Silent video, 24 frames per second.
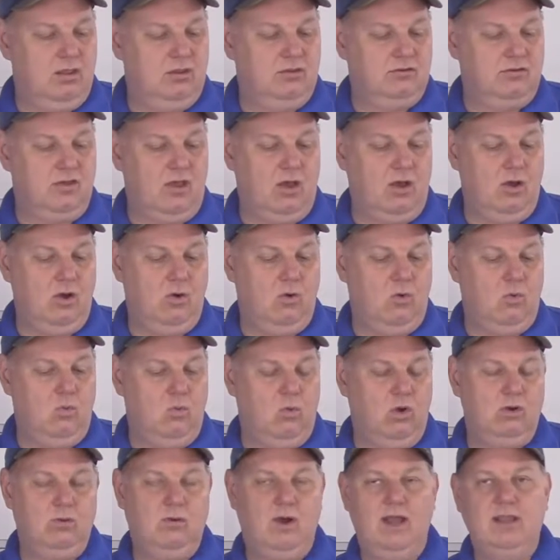So
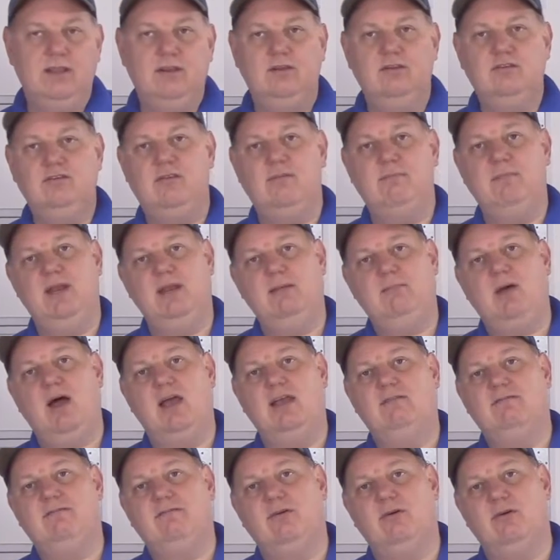what do I use the Mini
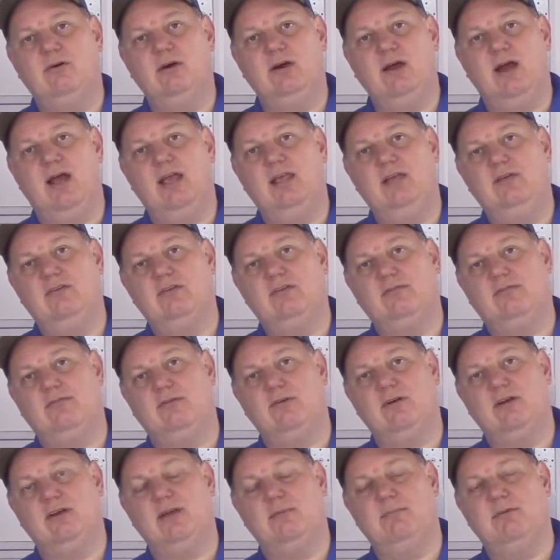Mite for? I use it
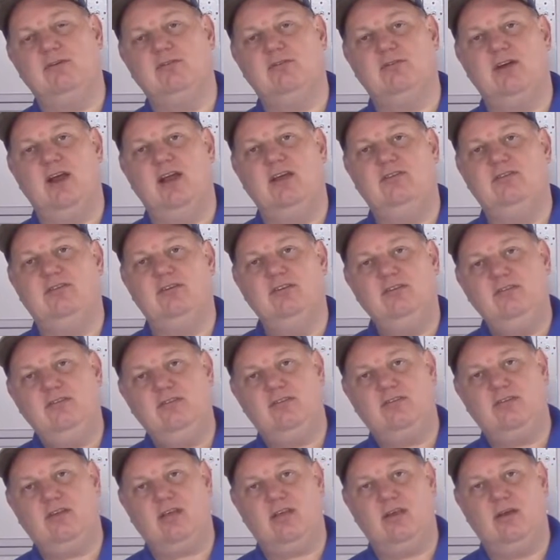for
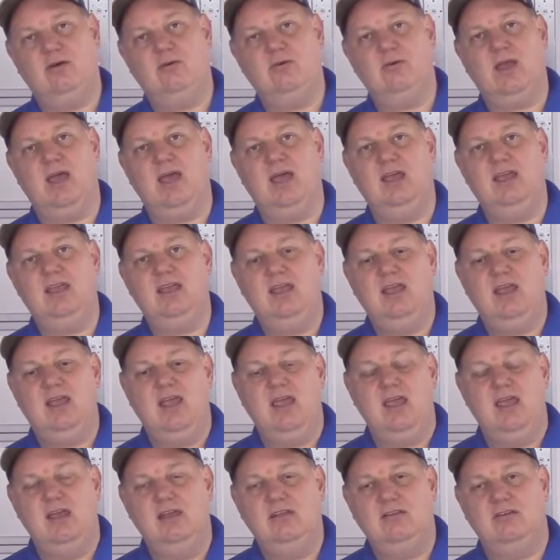demonstrations, okay,
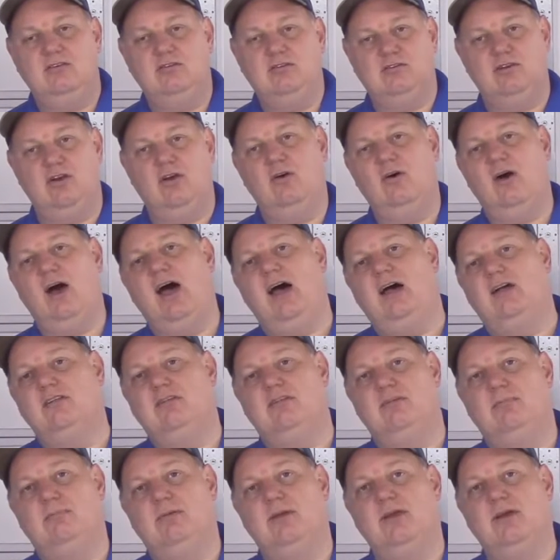and to show how
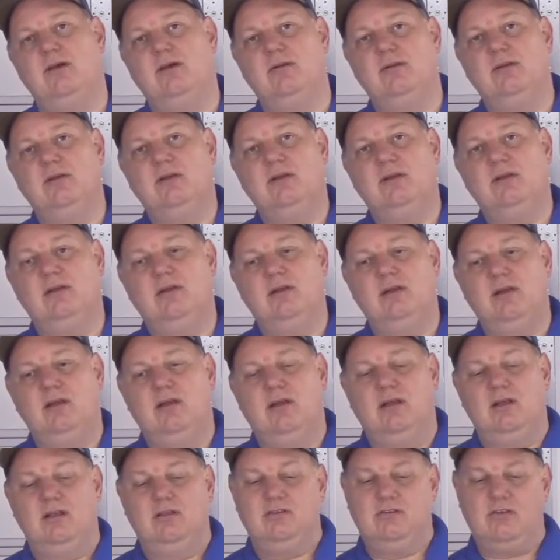to build.
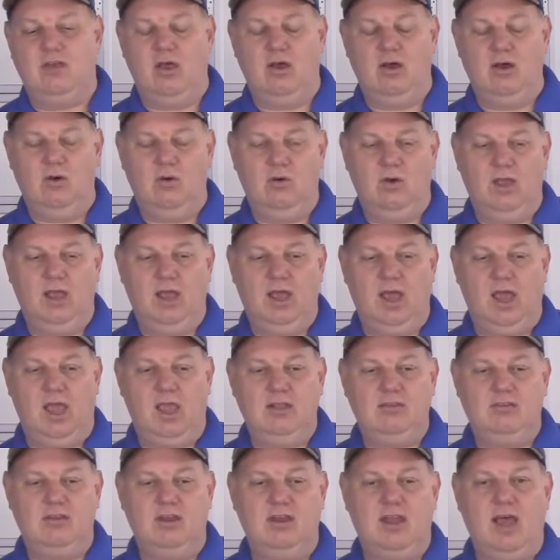So
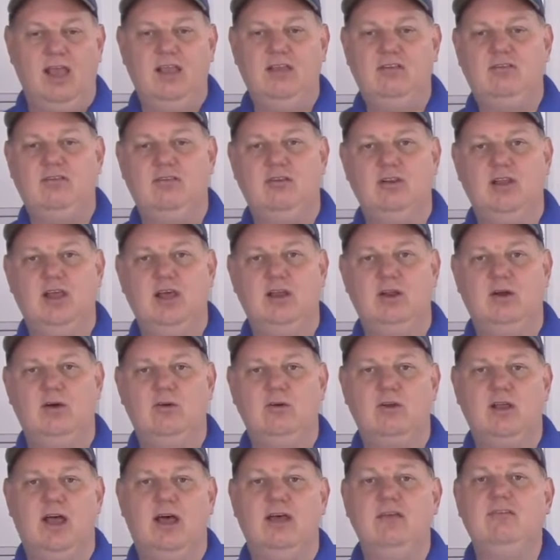it's a nice
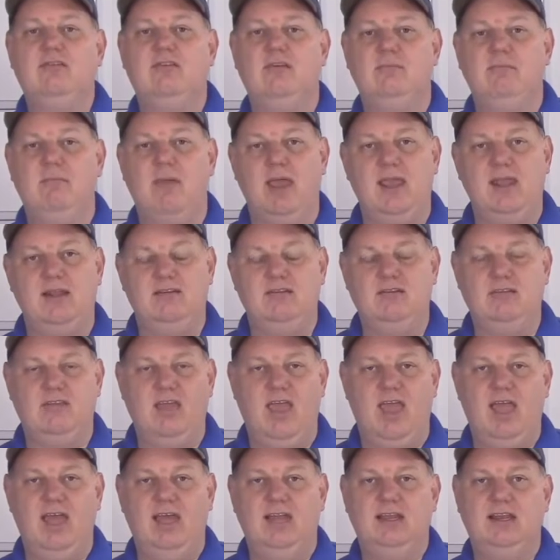little custom-made
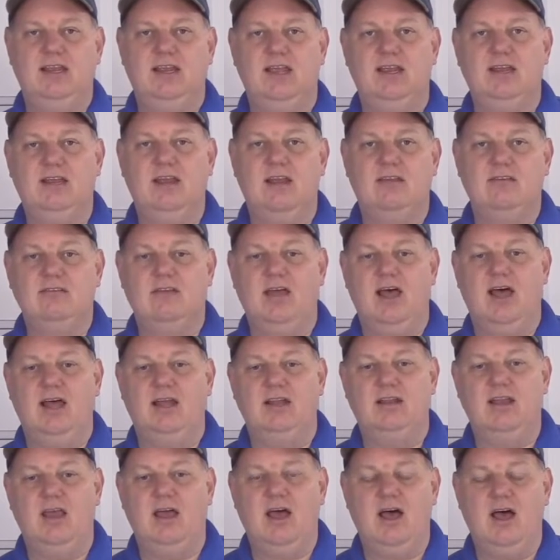stand. It does
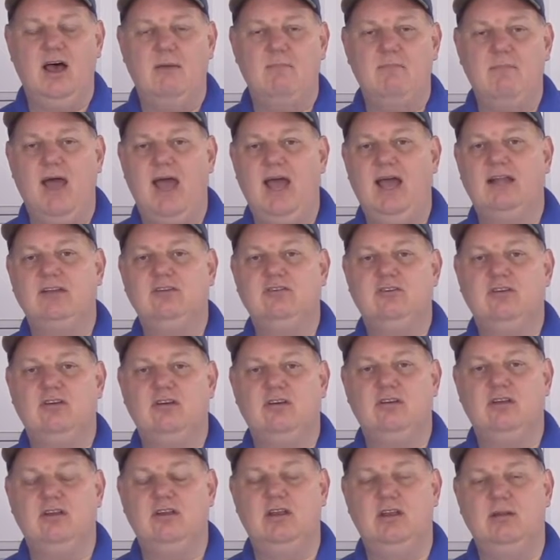not match
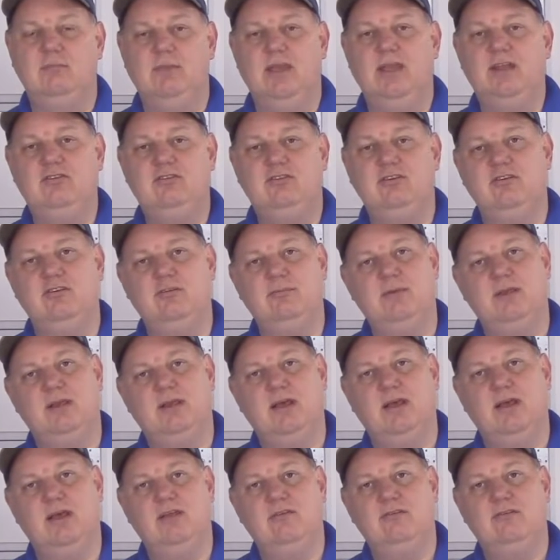the dimensions
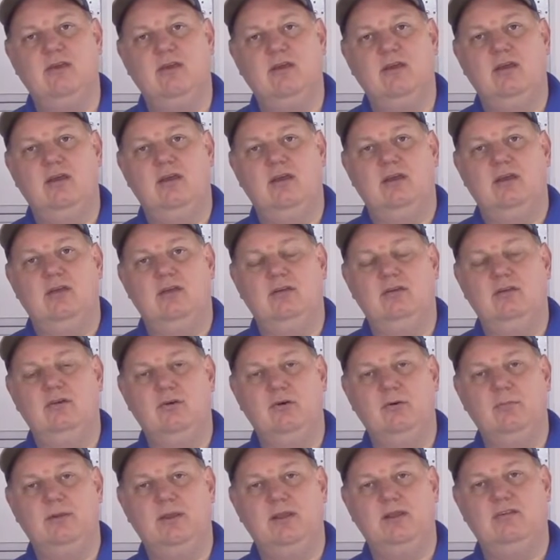because
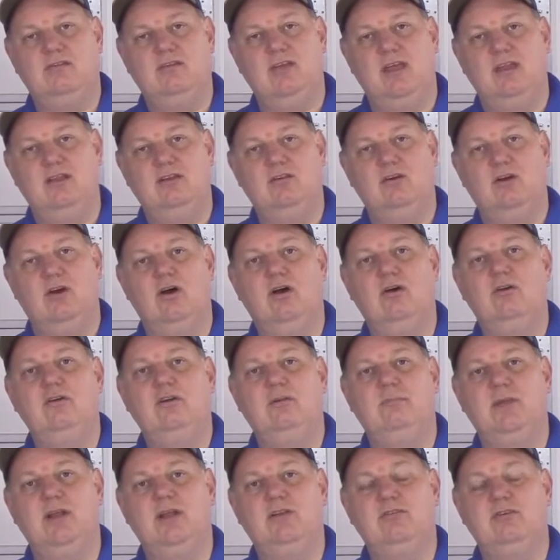you will be setting your own
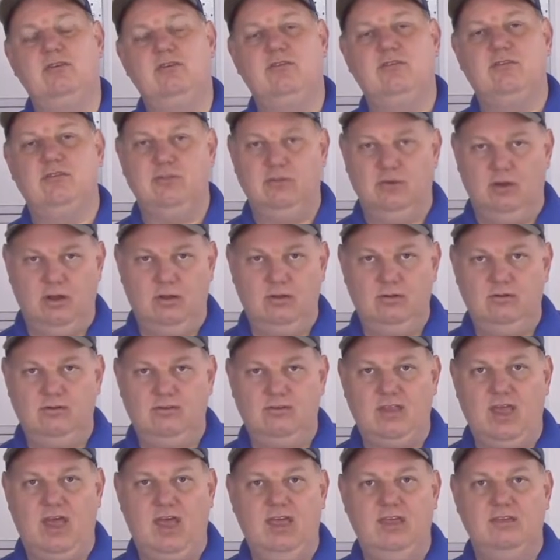dimensions and your own
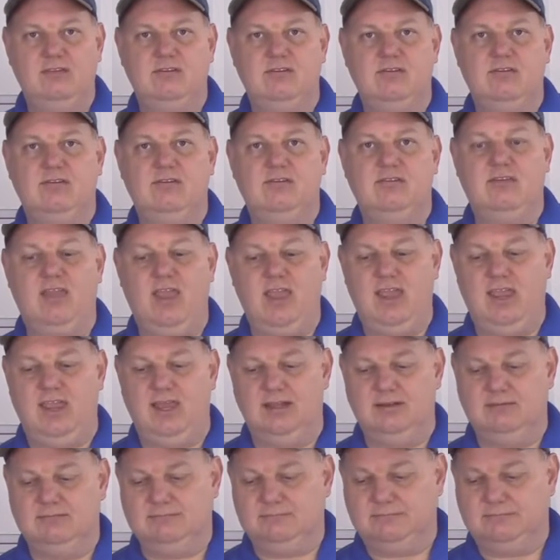size of the stand.